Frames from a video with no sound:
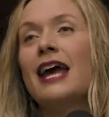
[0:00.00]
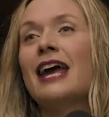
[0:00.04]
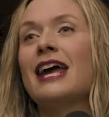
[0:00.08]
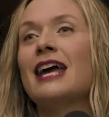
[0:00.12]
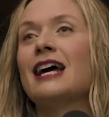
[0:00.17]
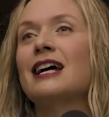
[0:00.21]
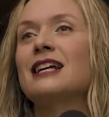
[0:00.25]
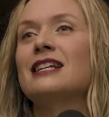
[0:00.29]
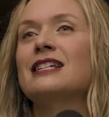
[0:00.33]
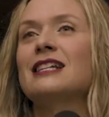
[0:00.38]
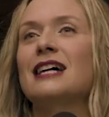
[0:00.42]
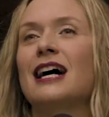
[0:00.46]

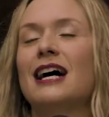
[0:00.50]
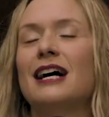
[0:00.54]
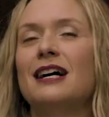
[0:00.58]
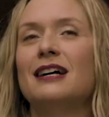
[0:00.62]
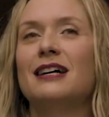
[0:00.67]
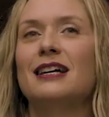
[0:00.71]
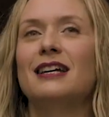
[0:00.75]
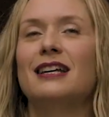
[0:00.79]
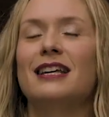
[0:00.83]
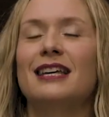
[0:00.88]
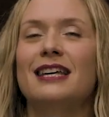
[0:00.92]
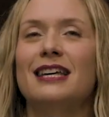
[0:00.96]
And
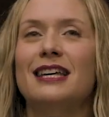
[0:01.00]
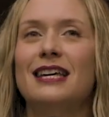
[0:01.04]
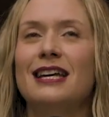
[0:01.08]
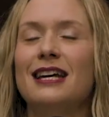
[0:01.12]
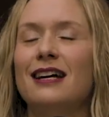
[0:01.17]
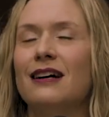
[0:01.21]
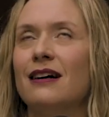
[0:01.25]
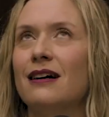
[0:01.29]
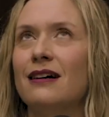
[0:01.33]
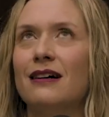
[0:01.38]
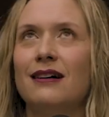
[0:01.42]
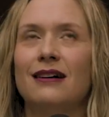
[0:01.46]
he
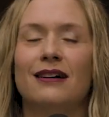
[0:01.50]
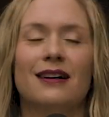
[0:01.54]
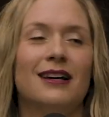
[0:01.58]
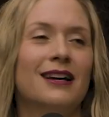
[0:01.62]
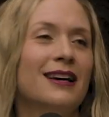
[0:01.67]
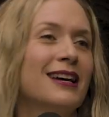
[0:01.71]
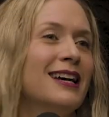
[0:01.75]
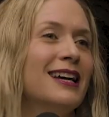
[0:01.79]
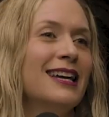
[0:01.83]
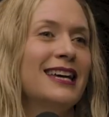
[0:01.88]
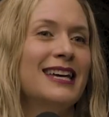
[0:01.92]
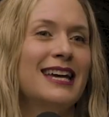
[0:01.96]

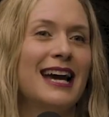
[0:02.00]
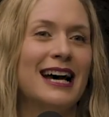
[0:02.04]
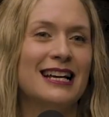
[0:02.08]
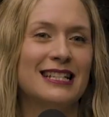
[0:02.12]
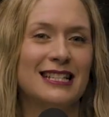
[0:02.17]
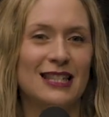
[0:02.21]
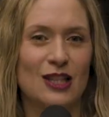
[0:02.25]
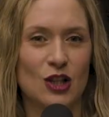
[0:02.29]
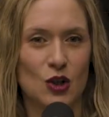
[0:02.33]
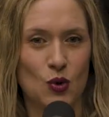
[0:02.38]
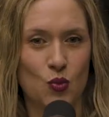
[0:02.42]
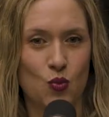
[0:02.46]

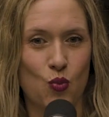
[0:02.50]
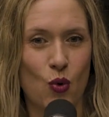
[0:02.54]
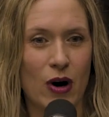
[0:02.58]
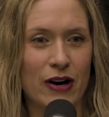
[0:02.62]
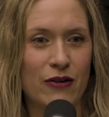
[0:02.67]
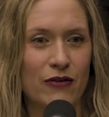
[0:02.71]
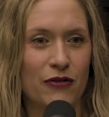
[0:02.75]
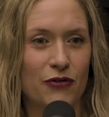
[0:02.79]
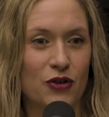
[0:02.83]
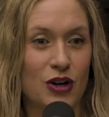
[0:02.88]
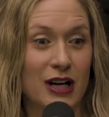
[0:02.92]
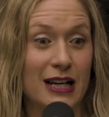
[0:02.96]
has this
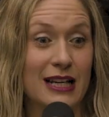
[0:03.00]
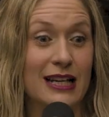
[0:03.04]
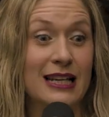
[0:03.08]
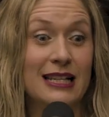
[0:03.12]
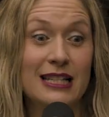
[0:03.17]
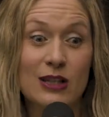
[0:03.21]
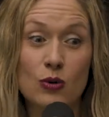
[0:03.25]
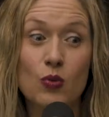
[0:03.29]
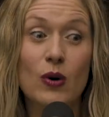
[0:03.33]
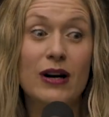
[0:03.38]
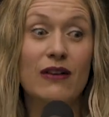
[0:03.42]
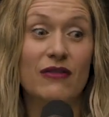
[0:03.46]
one friend, and
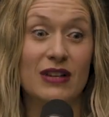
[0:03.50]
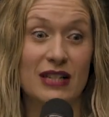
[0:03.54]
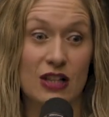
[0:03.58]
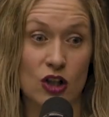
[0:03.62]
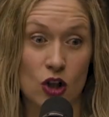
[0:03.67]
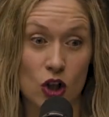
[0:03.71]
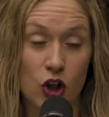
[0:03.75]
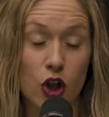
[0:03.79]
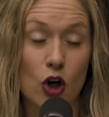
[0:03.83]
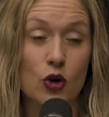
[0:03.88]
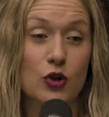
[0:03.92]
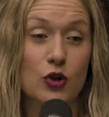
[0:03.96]
it's one of his
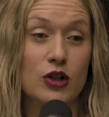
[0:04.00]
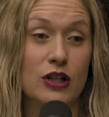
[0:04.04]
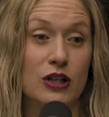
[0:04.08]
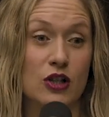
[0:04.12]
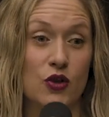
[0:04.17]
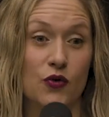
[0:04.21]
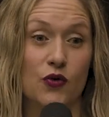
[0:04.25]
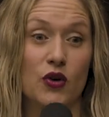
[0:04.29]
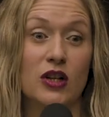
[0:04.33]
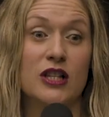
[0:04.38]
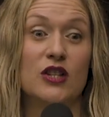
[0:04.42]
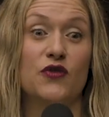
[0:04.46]

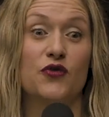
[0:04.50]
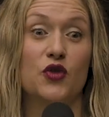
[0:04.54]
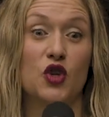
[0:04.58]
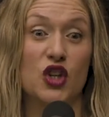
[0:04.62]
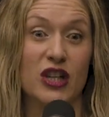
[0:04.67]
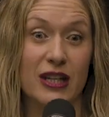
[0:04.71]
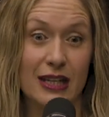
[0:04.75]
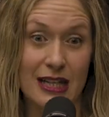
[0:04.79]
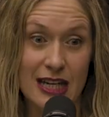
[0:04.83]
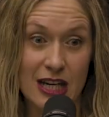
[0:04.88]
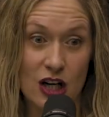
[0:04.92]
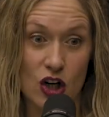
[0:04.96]
closest friends for
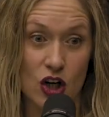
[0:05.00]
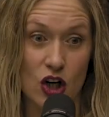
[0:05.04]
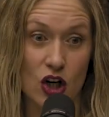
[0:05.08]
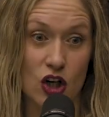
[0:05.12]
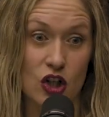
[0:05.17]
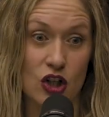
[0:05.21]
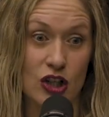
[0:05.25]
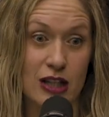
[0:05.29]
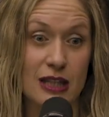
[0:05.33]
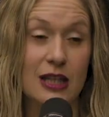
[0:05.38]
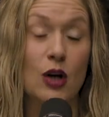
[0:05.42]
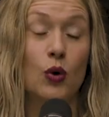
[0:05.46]

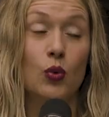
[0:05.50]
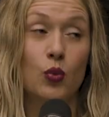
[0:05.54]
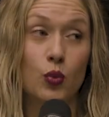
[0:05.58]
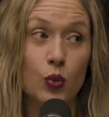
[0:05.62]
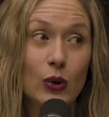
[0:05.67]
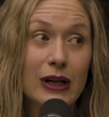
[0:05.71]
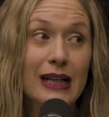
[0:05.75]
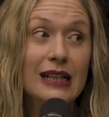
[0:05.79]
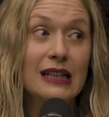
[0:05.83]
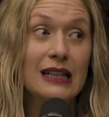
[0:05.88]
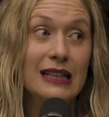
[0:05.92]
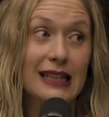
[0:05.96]
years that
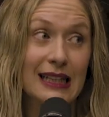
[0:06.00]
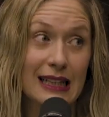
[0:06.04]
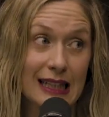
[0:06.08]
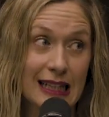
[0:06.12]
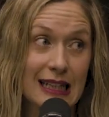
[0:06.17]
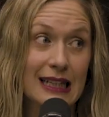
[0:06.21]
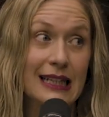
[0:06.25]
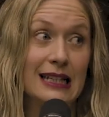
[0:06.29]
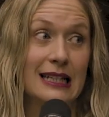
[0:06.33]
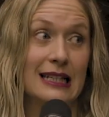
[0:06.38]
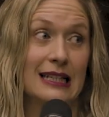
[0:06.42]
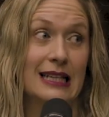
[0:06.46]
really
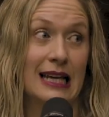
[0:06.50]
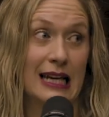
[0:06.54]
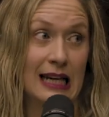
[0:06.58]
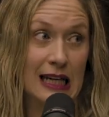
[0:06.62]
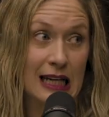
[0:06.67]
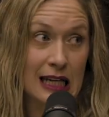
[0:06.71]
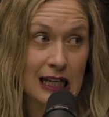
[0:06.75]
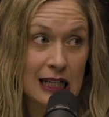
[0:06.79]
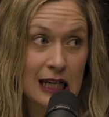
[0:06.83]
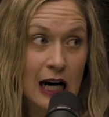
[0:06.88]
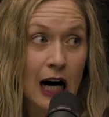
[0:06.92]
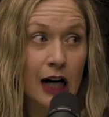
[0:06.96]
is like
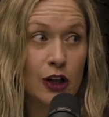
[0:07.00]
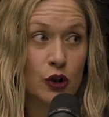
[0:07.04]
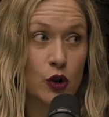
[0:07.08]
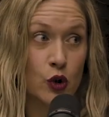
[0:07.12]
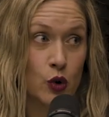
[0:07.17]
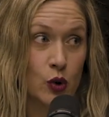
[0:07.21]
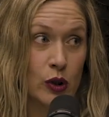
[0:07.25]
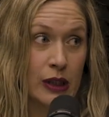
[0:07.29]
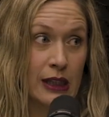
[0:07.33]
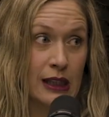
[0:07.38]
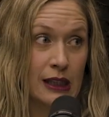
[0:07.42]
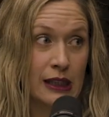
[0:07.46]

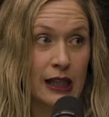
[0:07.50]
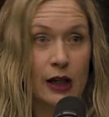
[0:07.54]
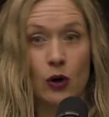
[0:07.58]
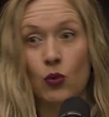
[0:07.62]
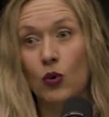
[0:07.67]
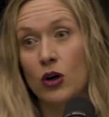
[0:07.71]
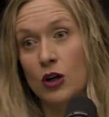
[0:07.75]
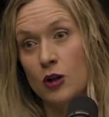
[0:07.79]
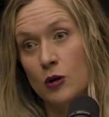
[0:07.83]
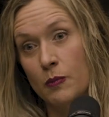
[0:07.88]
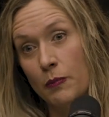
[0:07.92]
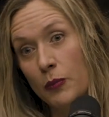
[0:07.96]
country, like
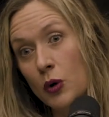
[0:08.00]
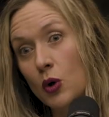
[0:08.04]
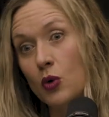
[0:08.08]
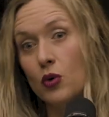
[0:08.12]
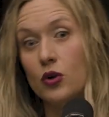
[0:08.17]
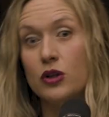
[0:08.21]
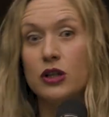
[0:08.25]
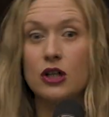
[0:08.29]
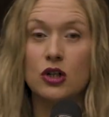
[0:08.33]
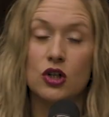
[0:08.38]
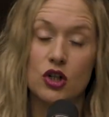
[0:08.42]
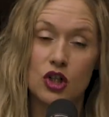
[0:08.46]
wears
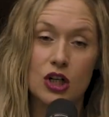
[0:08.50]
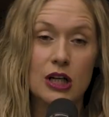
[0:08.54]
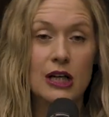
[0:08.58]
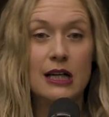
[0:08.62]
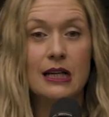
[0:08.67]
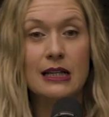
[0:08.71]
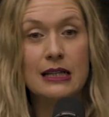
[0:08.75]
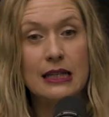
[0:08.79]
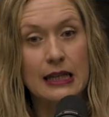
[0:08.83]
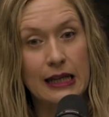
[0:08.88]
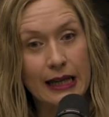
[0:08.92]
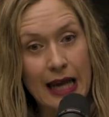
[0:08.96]
boots and
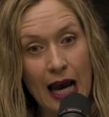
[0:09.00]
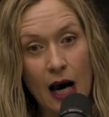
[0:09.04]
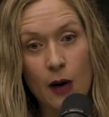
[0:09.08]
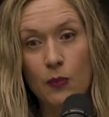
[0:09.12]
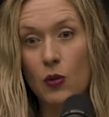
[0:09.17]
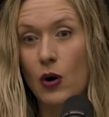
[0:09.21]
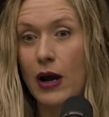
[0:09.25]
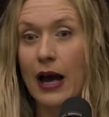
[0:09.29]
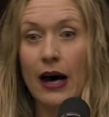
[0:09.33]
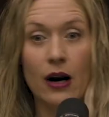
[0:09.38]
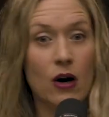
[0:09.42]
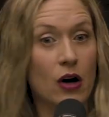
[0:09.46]
jeans and a
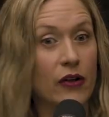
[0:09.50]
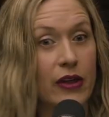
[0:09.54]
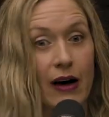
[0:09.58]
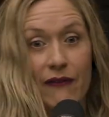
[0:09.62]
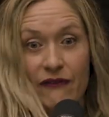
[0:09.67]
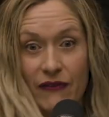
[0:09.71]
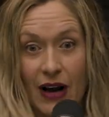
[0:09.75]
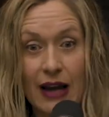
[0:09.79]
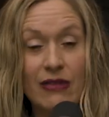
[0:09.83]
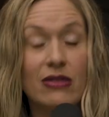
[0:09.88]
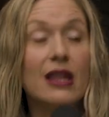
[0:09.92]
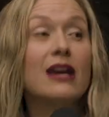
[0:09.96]
cowboy hat and all that.
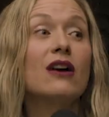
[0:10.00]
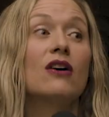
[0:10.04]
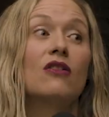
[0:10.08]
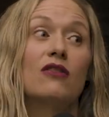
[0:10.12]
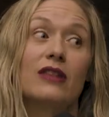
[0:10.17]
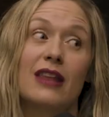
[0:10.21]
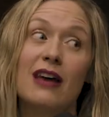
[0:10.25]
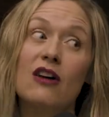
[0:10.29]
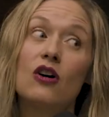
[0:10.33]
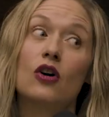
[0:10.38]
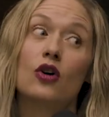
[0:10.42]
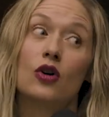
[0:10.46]
Fine. They
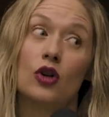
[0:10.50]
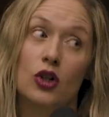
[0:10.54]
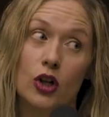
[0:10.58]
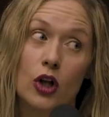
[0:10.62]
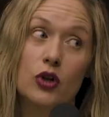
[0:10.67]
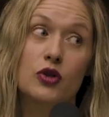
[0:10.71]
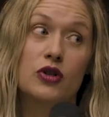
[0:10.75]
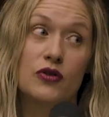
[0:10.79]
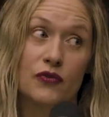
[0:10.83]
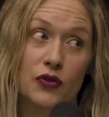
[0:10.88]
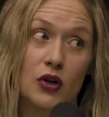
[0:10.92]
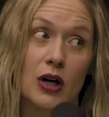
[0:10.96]
are
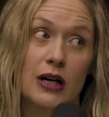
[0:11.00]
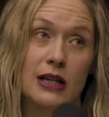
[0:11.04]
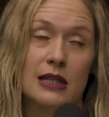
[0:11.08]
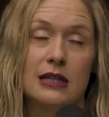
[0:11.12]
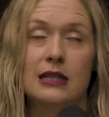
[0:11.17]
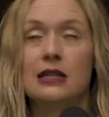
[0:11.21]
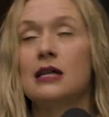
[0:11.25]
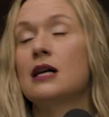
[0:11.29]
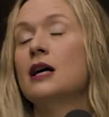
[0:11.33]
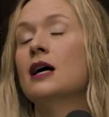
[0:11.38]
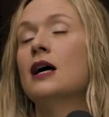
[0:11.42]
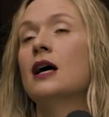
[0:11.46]
close
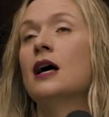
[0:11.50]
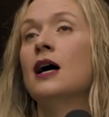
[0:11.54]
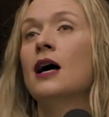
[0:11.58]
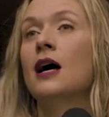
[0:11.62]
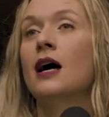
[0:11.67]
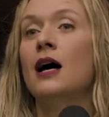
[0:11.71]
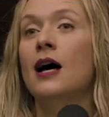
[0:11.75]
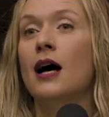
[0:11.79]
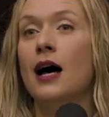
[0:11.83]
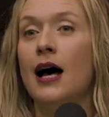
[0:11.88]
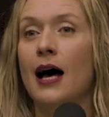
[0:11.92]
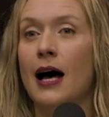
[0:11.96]
friends.
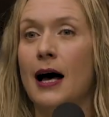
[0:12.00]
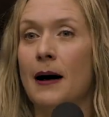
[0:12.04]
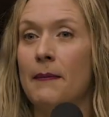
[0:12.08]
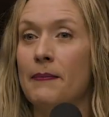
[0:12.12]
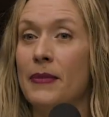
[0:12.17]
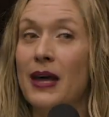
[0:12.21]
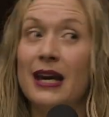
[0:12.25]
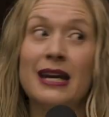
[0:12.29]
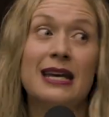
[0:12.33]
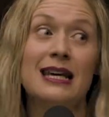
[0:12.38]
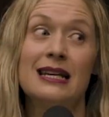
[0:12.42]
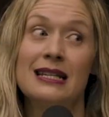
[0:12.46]

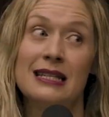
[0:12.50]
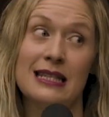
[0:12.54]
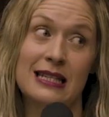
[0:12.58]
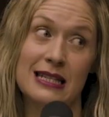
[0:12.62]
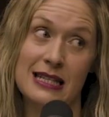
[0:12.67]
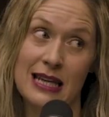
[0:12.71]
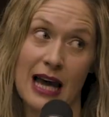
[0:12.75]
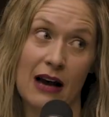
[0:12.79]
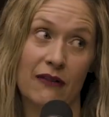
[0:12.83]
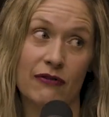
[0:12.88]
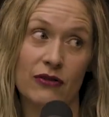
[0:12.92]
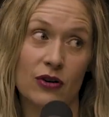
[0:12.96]
And he has
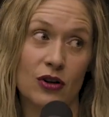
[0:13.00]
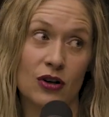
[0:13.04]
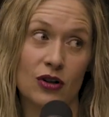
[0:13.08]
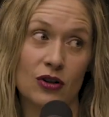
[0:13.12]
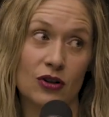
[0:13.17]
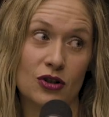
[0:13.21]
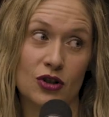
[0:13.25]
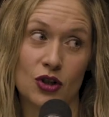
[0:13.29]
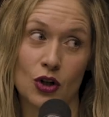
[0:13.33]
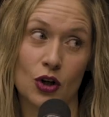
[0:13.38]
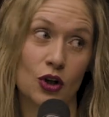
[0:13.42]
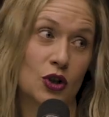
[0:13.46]

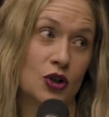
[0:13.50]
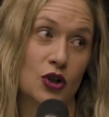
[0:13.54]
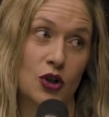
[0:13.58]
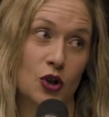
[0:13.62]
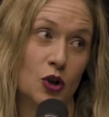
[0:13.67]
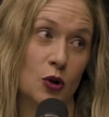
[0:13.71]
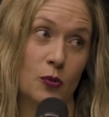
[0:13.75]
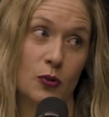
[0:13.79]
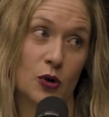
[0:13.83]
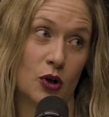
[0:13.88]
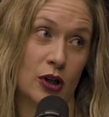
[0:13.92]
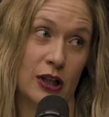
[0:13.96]
never turned
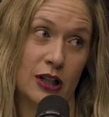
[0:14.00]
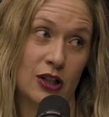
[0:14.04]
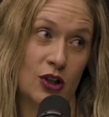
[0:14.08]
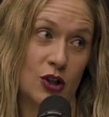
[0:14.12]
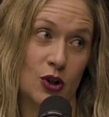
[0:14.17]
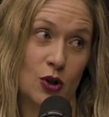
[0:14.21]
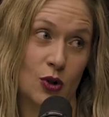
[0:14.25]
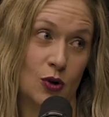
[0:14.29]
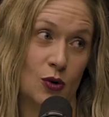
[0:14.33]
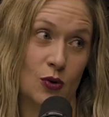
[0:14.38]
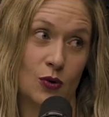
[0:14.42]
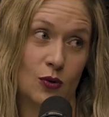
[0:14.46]
Cooper
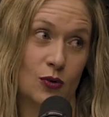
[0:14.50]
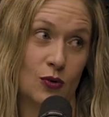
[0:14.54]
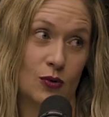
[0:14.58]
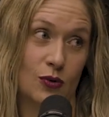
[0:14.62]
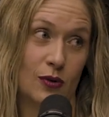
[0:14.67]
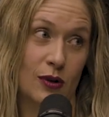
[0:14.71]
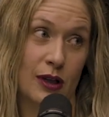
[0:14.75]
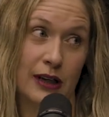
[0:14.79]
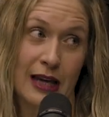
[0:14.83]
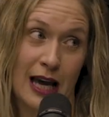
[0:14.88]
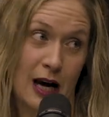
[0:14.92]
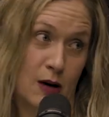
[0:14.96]
into
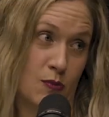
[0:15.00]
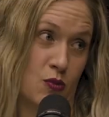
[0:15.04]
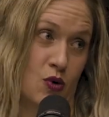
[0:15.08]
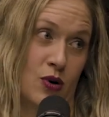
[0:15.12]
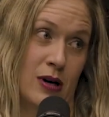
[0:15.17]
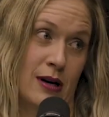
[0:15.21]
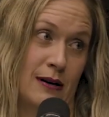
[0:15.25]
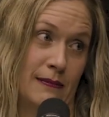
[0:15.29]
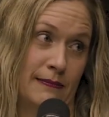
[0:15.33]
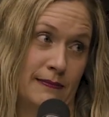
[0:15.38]
a cowboy.